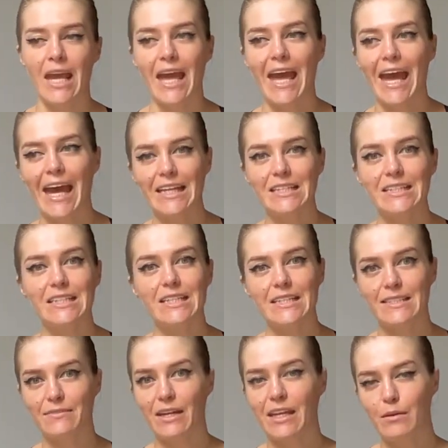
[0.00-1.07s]
And it
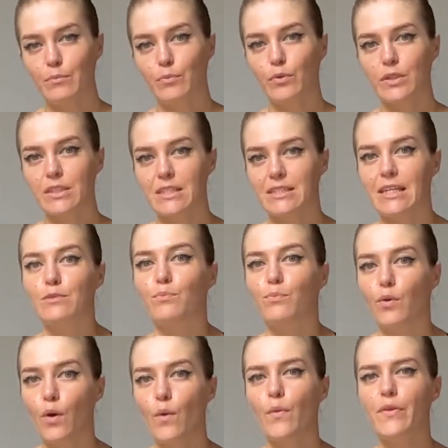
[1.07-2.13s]
is very important that
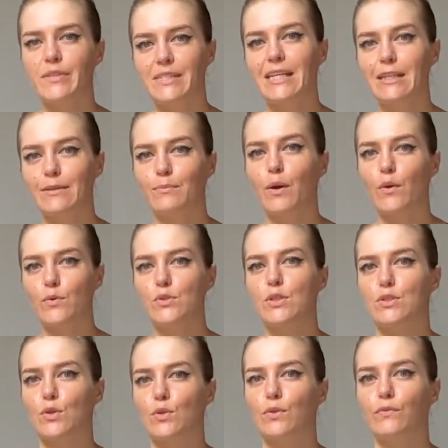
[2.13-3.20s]
both sit bones
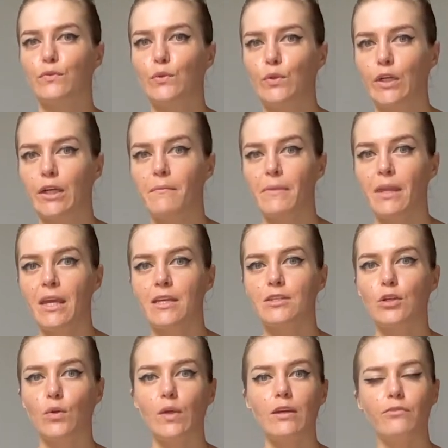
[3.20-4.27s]
is on the floor.
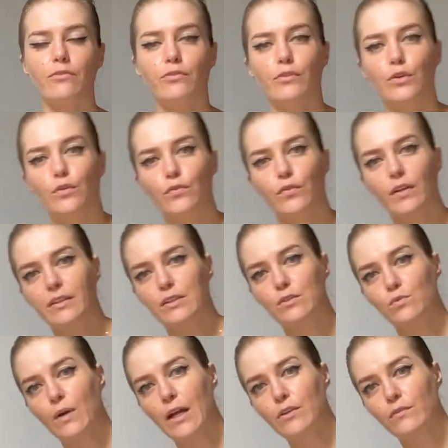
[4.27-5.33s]
So if you feel that
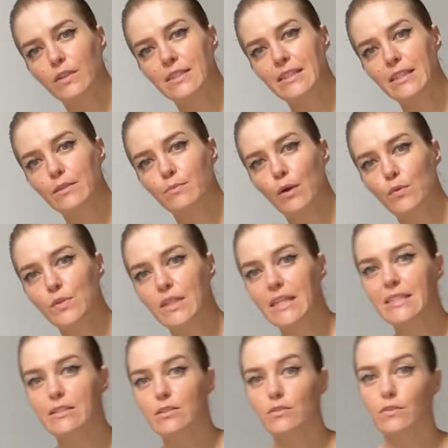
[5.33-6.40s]
one of the sit bones
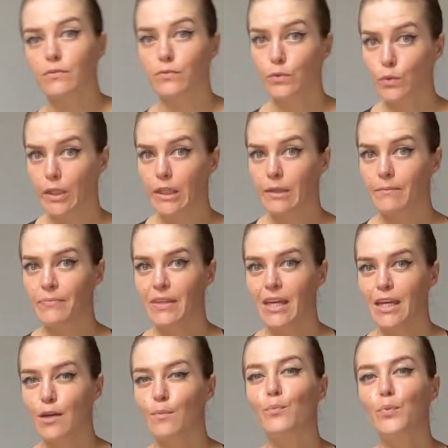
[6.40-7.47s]
isn't on the floor,
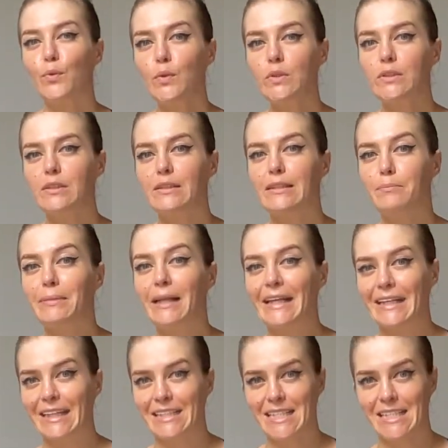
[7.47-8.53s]
put the
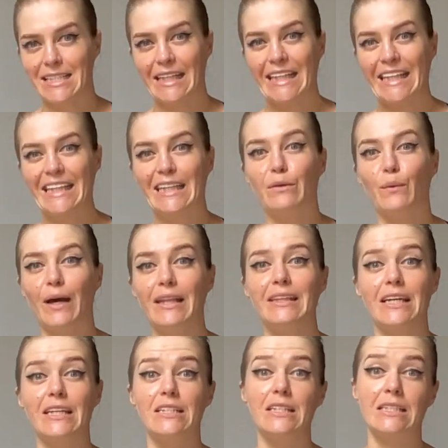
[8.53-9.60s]
blanket underneath the one
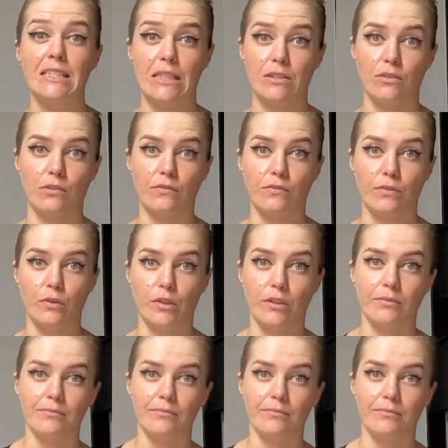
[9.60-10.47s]
that isn't on the floor.